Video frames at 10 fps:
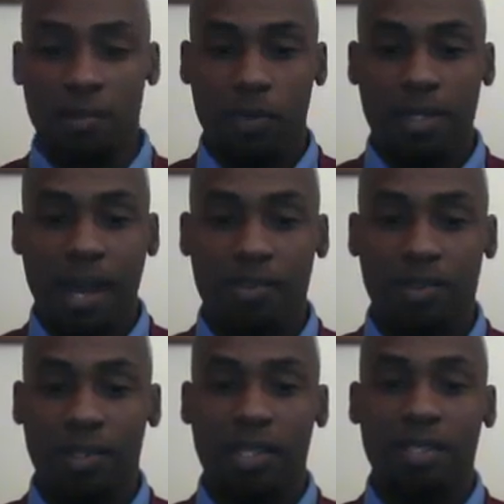We
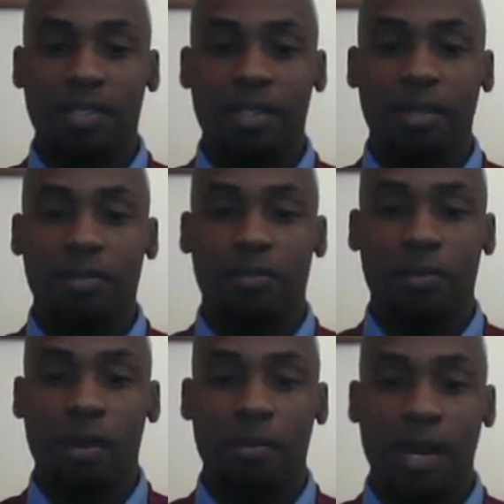naturally need sleep
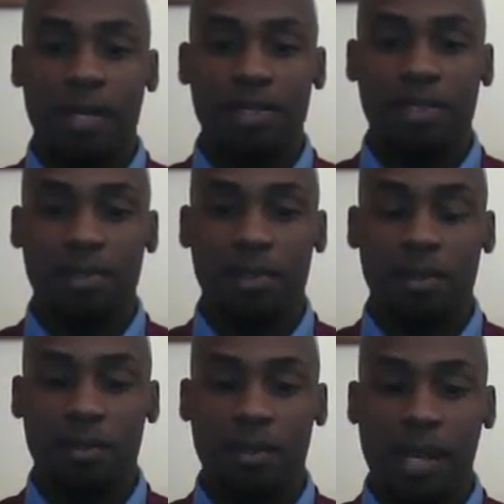for our body's
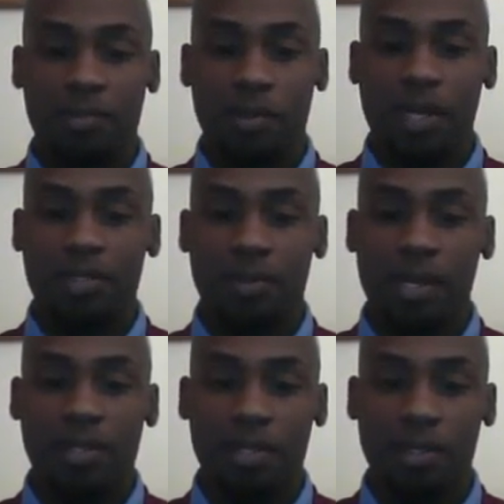natural
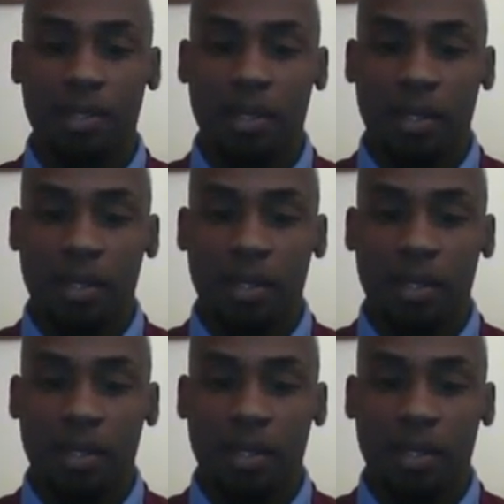restoration.